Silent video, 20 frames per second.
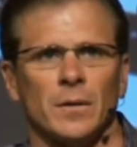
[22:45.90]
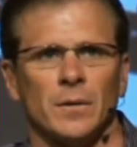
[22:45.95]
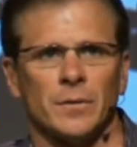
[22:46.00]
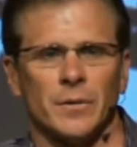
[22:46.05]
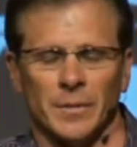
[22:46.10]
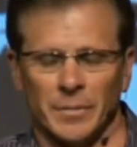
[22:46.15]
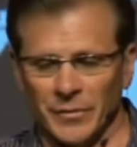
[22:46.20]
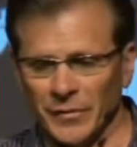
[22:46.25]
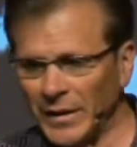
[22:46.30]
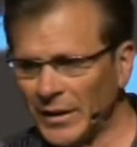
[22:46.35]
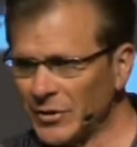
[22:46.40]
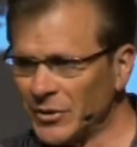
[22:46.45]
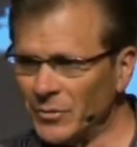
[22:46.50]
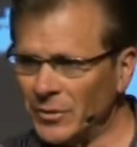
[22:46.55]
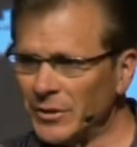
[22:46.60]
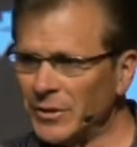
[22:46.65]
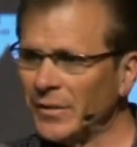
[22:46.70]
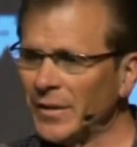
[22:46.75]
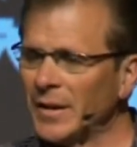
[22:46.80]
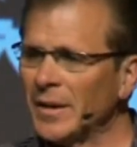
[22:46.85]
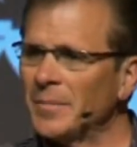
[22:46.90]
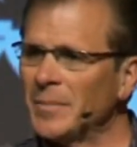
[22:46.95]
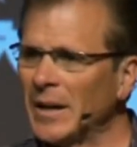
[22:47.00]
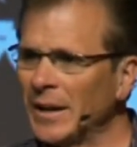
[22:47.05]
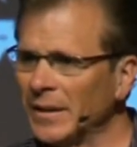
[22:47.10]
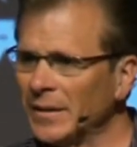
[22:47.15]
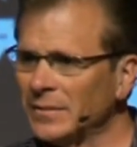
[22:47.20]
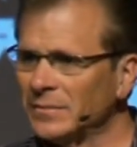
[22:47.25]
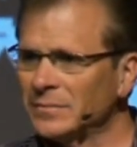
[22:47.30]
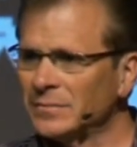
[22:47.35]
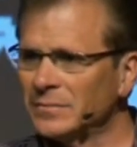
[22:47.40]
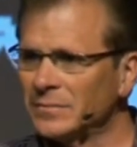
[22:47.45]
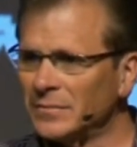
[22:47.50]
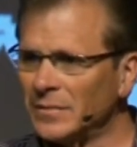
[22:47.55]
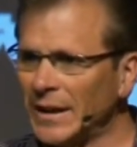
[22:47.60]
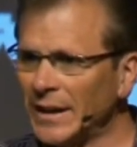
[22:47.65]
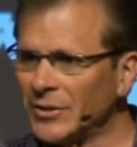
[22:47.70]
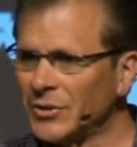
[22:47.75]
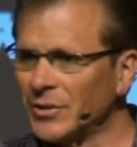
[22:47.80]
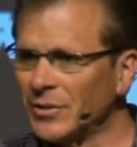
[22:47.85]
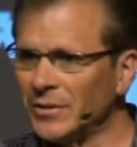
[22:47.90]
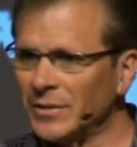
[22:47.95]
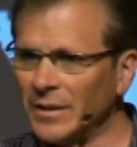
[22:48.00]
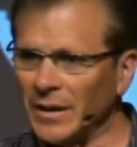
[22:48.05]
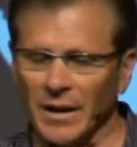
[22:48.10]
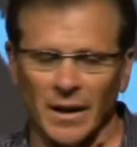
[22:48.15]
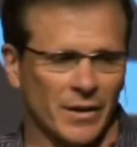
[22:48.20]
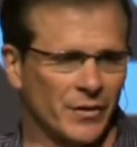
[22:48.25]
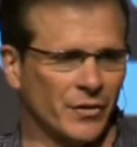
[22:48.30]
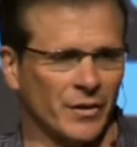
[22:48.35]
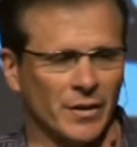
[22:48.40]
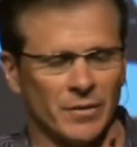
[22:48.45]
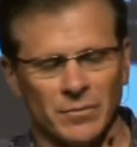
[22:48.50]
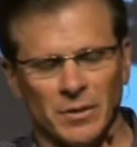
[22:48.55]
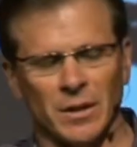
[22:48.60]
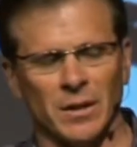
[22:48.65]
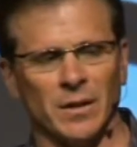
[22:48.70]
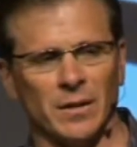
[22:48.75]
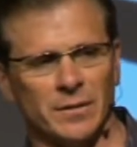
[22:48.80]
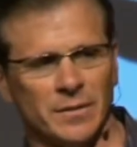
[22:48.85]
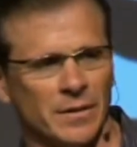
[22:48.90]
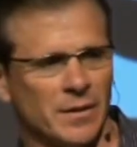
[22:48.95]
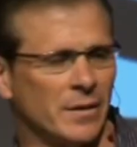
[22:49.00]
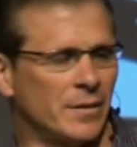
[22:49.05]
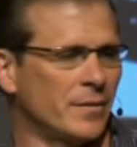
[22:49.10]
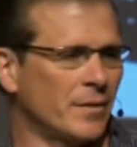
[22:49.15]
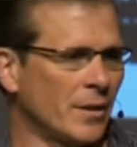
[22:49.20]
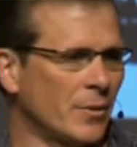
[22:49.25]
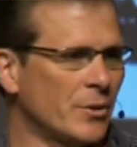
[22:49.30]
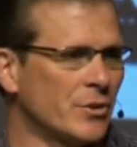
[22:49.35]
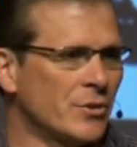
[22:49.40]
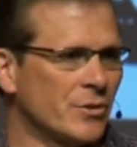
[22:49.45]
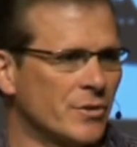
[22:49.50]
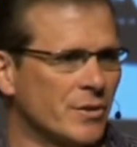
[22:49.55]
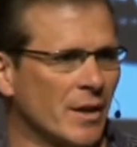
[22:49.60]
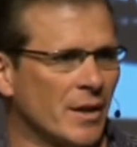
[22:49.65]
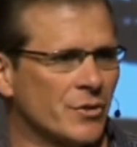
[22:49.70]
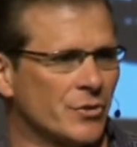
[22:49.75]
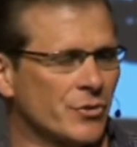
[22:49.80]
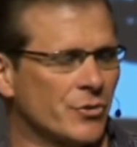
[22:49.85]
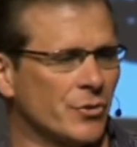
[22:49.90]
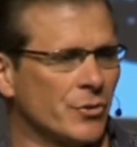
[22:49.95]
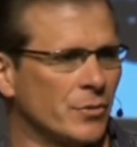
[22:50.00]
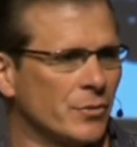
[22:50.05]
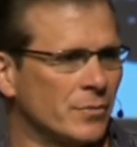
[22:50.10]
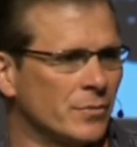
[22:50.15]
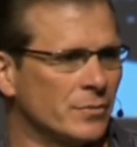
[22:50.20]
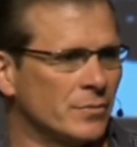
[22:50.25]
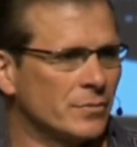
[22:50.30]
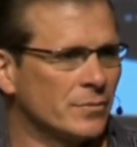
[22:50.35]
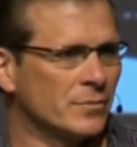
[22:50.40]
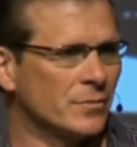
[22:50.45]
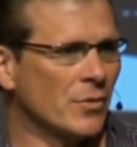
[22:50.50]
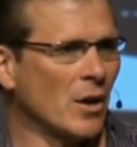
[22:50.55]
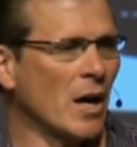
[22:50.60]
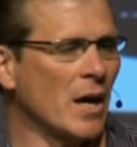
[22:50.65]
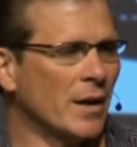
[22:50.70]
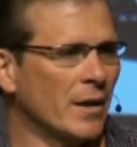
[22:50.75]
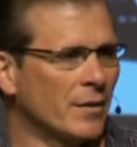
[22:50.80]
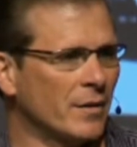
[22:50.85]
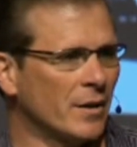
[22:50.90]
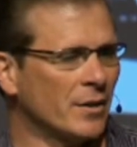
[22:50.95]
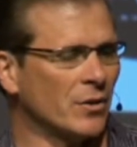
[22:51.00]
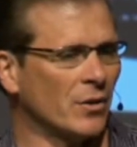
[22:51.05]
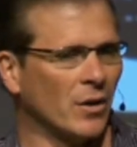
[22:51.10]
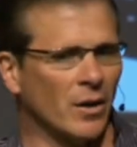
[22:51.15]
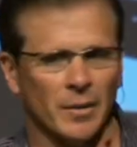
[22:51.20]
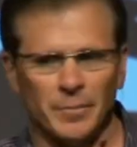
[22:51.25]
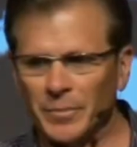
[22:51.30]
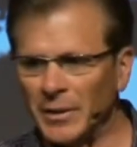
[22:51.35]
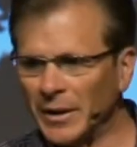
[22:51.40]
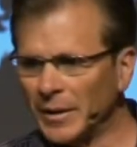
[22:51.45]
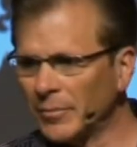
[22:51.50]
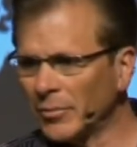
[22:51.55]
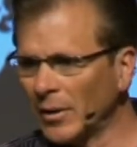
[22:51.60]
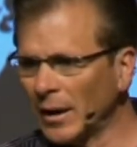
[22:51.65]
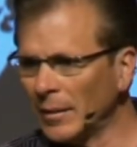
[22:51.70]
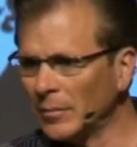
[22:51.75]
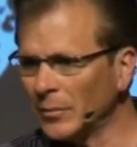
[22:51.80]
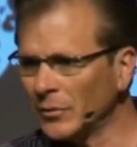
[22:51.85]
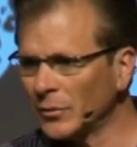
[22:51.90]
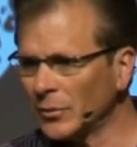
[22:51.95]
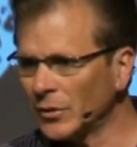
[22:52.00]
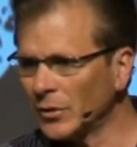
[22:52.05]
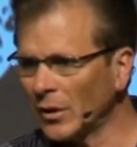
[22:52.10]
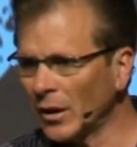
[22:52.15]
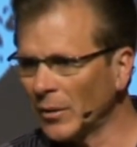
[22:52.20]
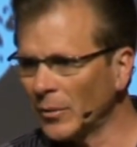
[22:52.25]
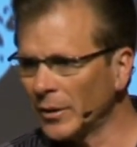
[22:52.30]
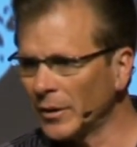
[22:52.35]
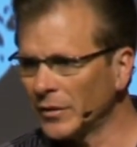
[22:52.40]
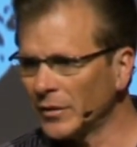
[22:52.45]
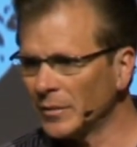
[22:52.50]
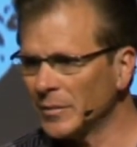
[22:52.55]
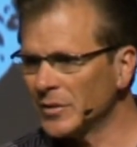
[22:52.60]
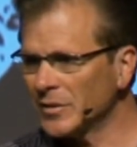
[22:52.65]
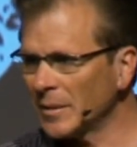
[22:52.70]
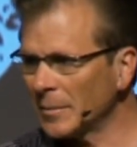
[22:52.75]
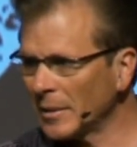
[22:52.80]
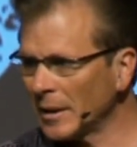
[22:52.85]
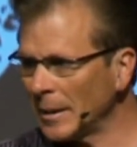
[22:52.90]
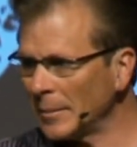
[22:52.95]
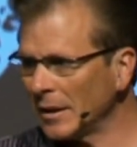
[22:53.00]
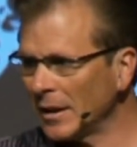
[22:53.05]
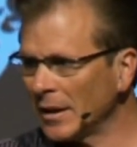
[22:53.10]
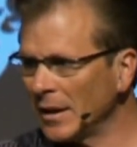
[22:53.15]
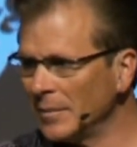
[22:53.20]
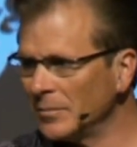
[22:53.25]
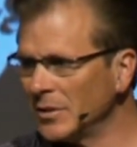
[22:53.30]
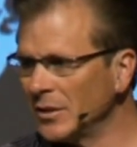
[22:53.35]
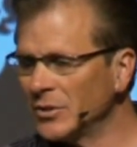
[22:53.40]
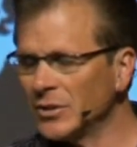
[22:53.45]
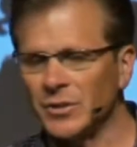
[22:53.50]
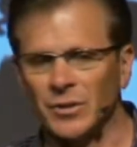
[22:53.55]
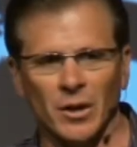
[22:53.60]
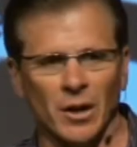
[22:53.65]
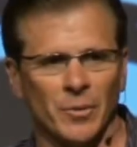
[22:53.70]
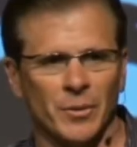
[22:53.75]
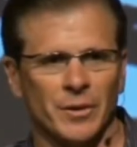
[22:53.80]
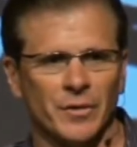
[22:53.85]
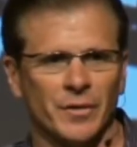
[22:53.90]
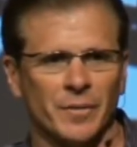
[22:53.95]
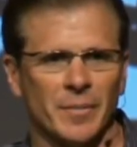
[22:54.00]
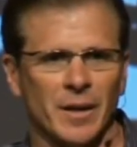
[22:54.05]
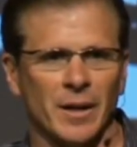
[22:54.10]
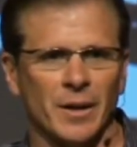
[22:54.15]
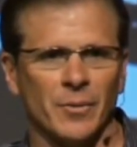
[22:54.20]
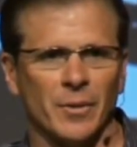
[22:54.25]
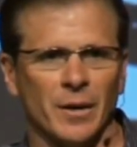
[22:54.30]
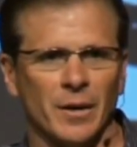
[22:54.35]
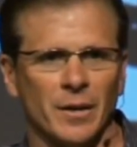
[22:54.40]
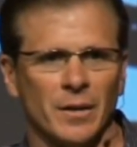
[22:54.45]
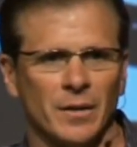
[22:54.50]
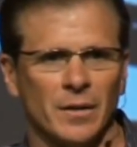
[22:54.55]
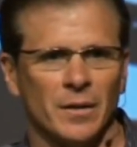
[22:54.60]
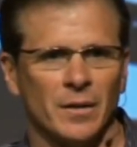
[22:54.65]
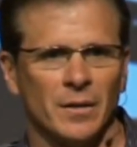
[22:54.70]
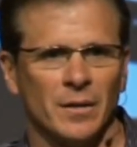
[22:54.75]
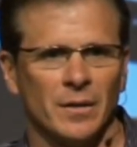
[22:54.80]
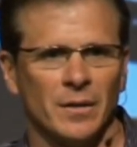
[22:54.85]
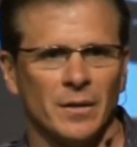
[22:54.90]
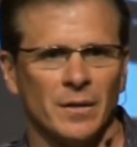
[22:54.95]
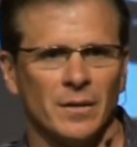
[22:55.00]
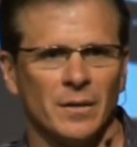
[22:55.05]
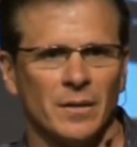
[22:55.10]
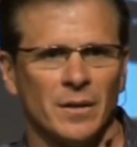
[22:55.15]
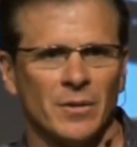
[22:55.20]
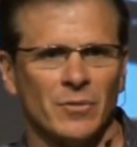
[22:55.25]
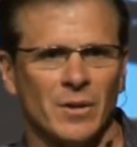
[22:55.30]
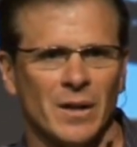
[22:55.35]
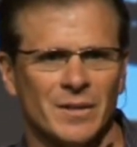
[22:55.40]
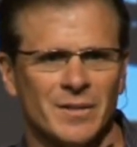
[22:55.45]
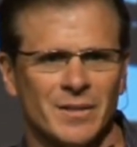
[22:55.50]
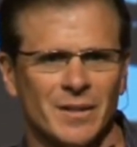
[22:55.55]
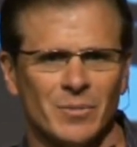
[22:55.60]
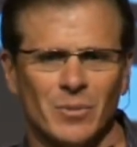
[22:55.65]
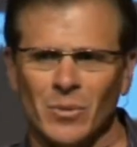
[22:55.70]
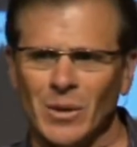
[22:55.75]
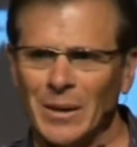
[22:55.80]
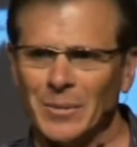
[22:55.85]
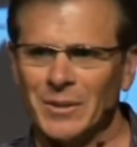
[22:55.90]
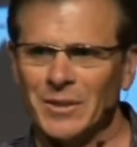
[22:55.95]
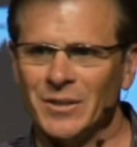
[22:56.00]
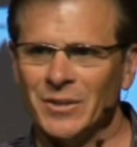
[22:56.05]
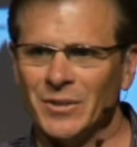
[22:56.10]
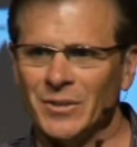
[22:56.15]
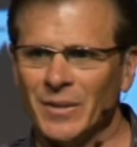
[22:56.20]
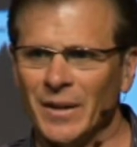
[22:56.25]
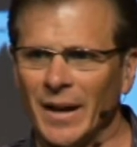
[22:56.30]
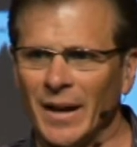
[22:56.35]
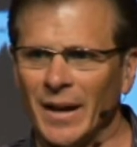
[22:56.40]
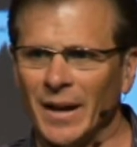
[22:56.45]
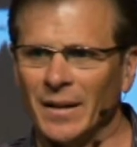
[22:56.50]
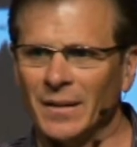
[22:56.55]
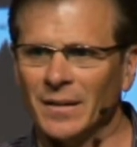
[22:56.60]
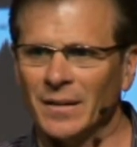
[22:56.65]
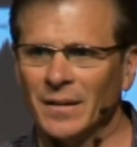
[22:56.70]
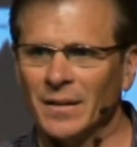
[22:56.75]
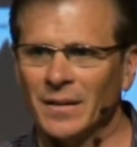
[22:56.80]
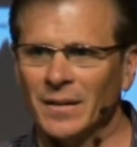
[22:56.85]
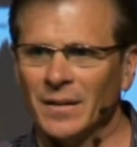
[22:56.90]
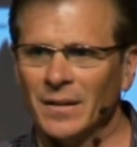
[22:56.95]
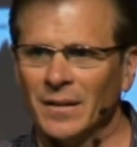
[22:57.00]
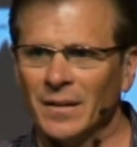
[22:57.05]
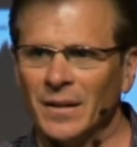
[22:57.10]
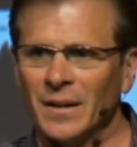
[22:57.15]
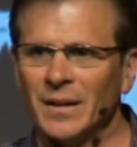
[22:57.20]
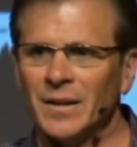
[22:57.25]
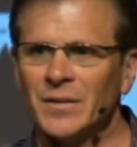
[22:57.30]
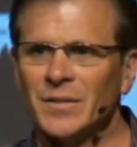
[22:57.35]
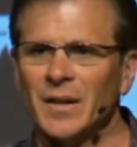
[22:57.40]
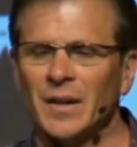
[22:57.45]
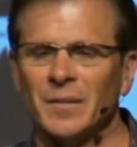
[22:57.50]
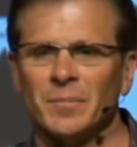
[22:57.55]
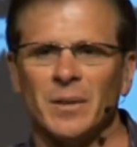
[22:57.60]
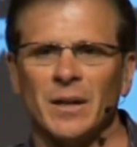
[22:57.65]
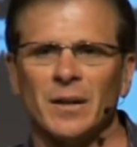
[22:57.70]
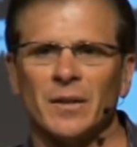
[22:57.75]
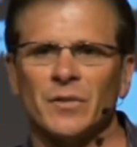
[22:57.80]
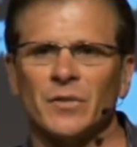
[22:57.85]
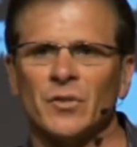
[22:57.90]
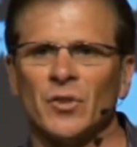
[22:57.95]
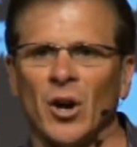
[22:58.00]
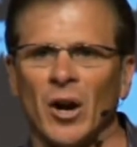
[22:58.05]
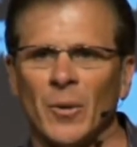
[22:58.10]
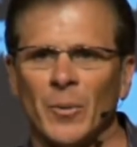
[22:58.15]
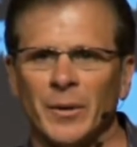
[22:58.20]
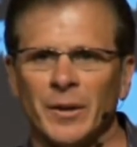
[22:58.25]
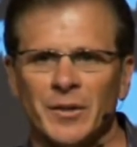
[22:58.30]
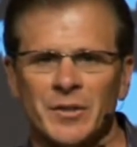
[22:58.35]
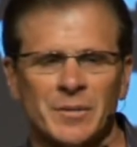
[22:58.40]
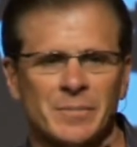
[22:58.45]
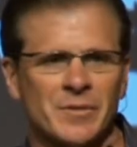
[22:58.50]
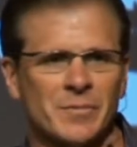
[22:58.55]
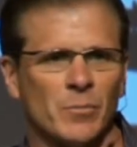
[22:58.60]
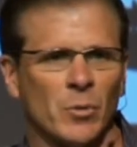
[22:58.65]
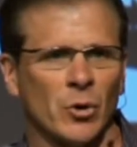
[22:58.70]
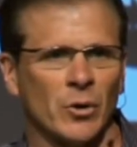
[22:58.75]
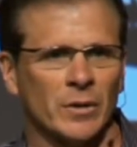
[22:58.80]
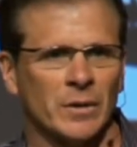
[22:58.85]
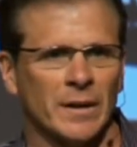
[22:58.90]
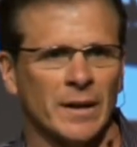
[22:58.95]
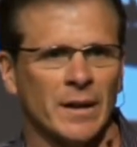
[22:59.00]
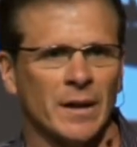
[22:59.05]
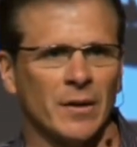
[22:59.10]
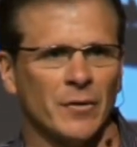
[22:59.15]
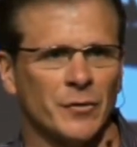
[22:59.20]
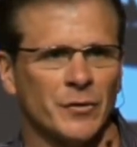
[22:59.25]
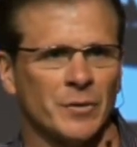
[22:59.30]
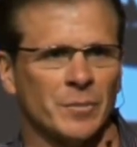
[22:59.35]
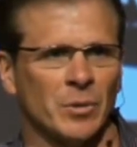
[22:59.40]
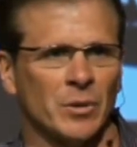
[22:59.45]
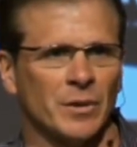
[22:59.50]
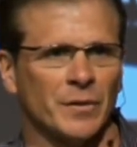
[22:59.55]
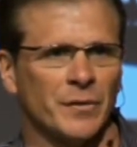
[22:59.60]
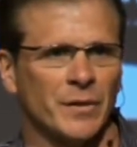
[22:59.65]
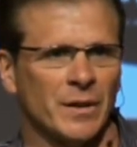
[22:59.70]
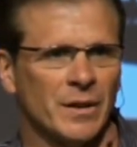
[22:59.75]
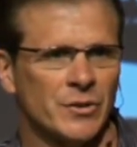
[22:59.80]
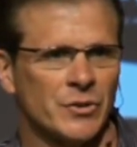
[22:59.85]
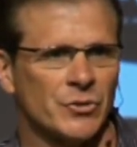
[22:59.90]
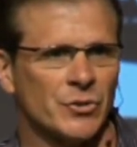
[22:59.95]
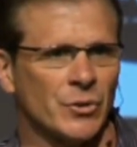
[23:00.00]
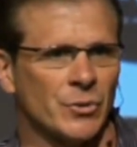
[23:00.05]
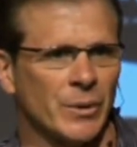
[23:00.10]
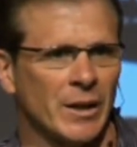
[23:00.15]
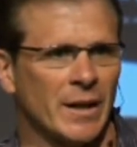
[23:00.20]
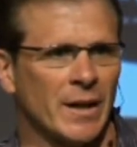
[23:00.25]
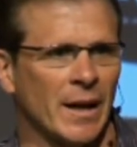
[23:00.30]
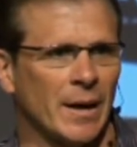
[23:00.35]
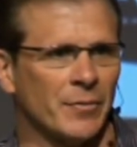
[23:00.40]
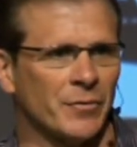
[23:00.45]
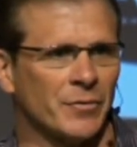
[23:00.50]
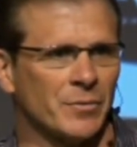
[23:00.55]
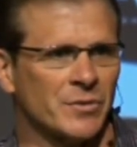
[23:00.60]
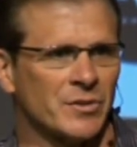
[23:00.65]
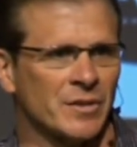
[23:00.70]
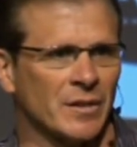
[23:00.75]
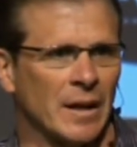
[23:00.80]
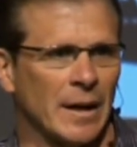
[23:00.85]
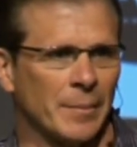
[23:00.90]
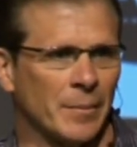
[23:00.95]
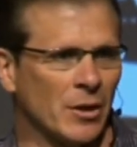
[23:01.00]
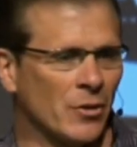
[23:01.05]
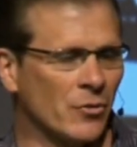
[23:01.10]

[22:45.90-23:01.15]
to the professor, what do you think of my lecture? And the guy said, well, yeah, I think what you say is true, Ron. I think there are big problems with Darwinism. He said, but I'm going to keep teaching Darwinism anyway. And Ron said, well, why would you do that? And he said, because Darwinism's morally comfortable. If it is true we came from slimy